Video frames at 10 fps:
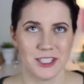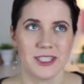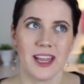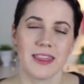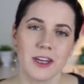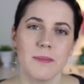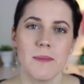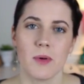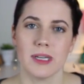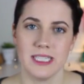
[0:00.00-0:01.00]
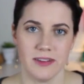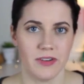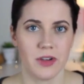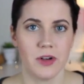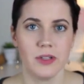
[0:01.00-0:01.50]
it's just a little bit more
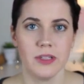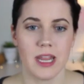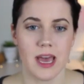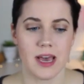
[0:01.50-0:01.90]
difficult.